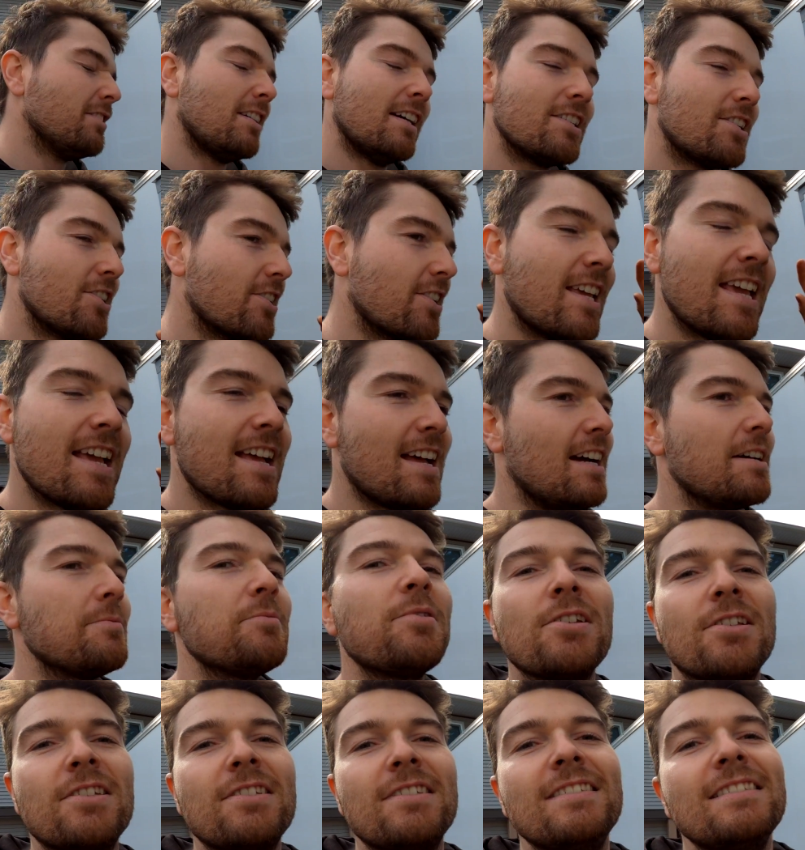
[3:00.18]
I just can't, I'm
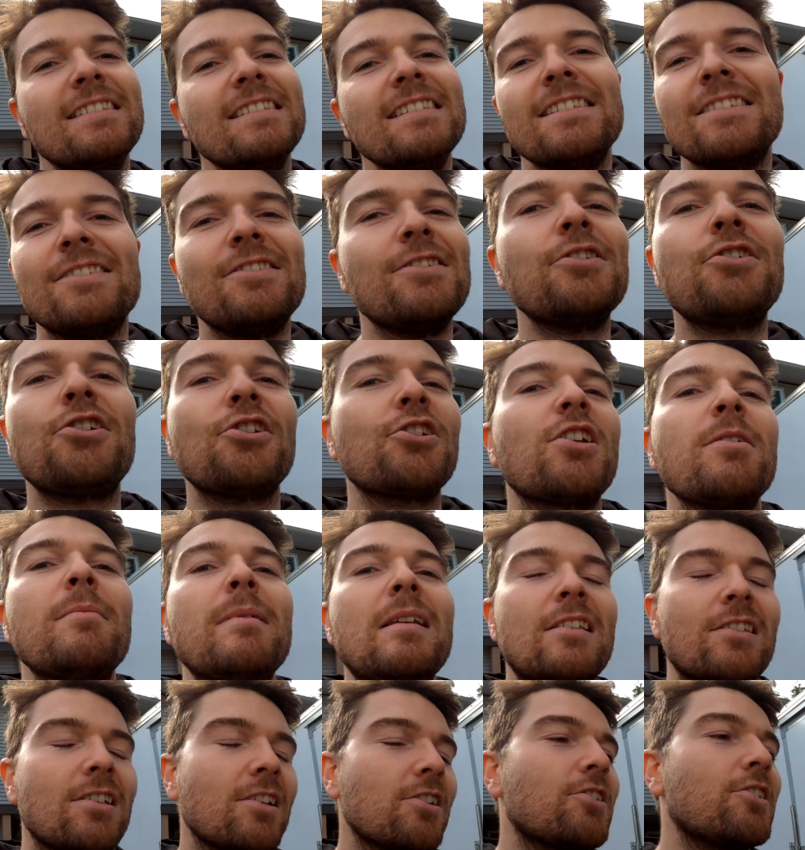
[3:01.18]
just, there's just gonna be
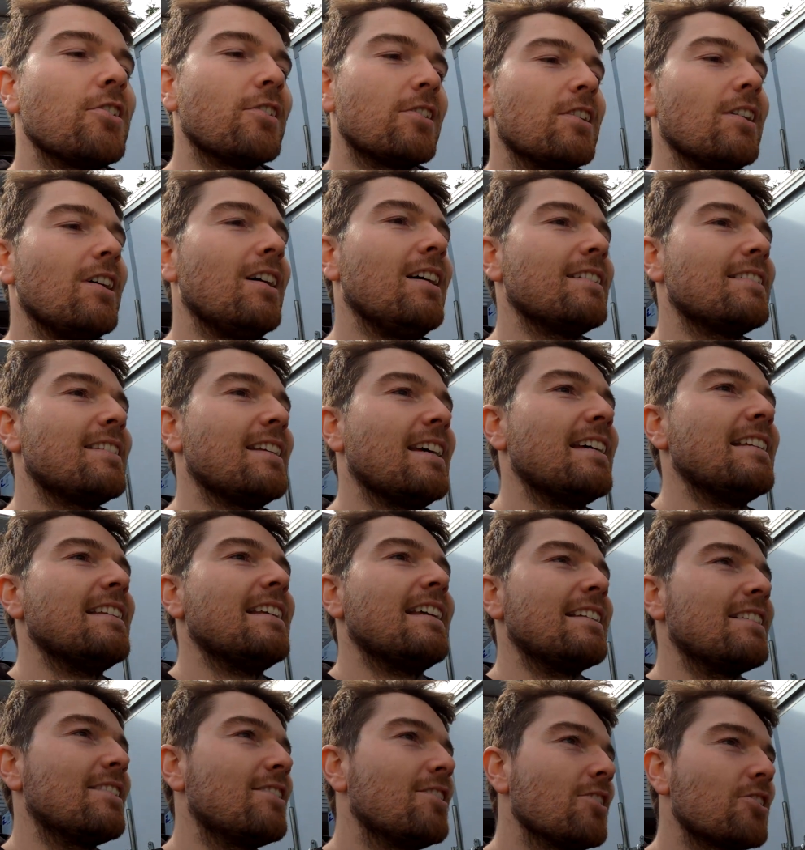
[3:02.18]
such good content
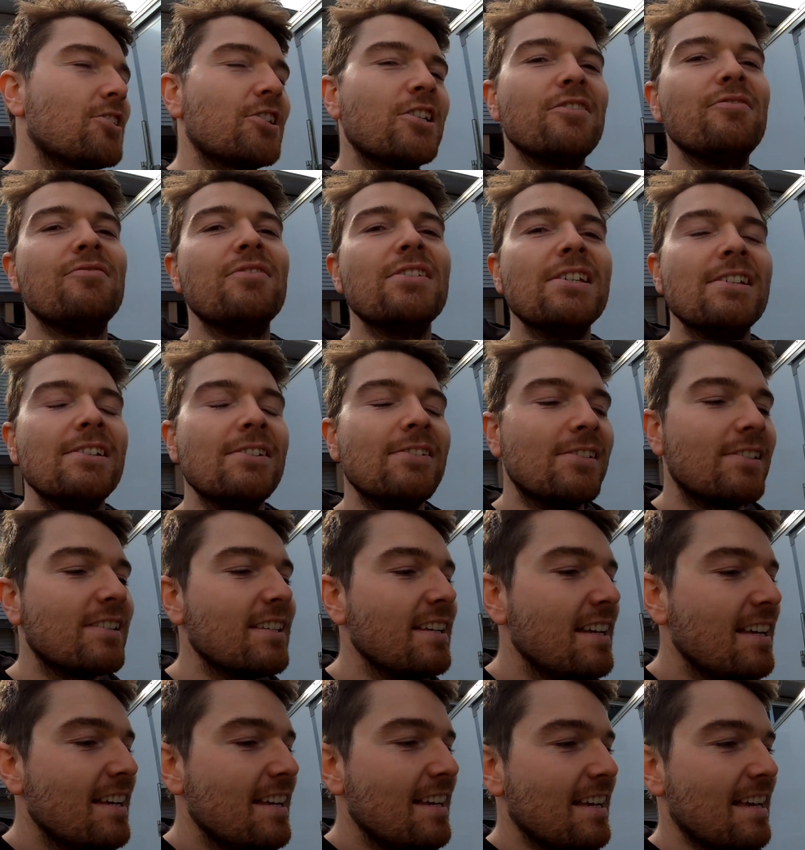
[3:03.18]
and such good views
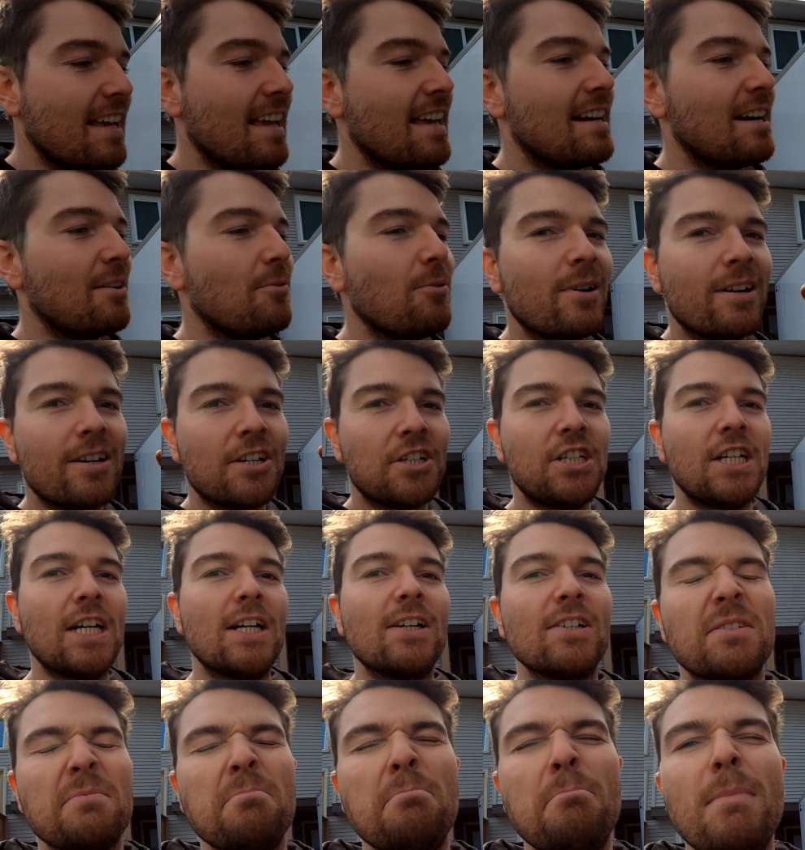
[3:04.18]
and I want to share
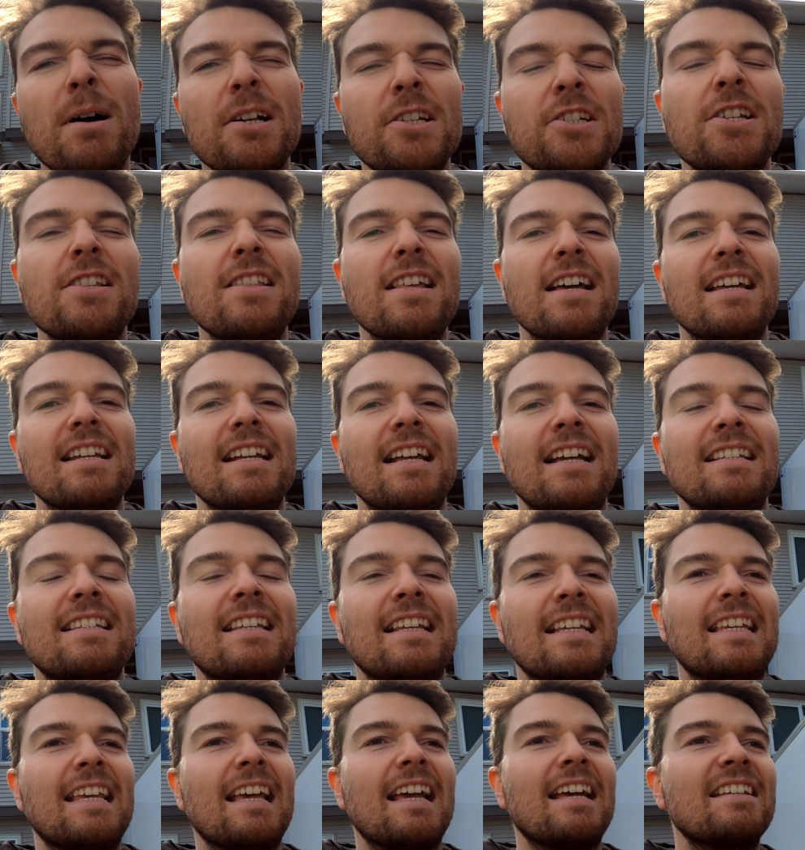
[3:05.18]
as much of that as
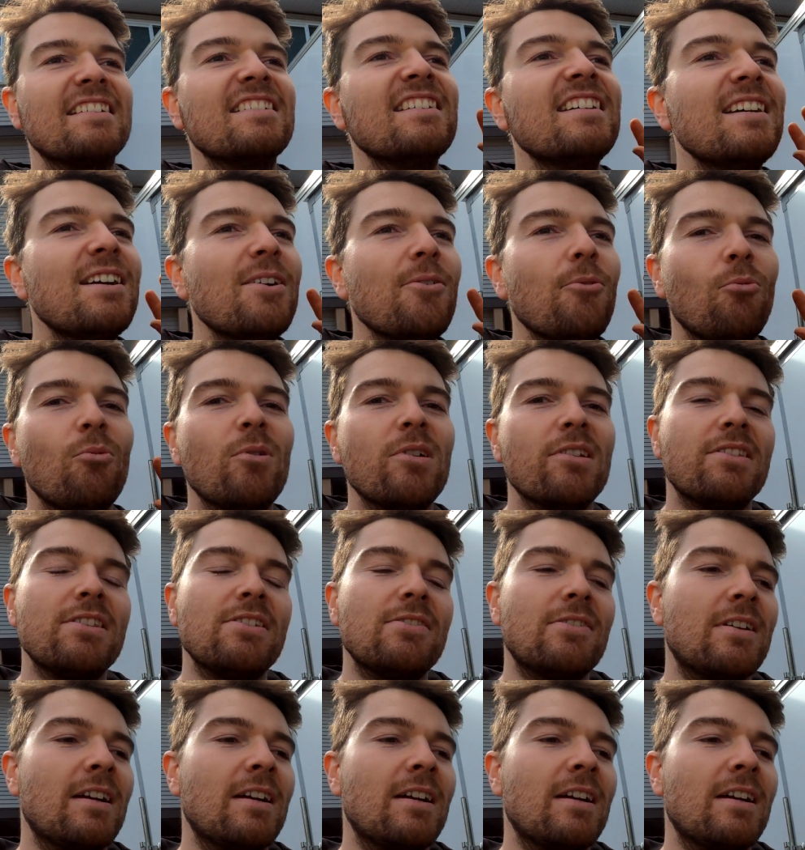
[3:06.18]
I can with you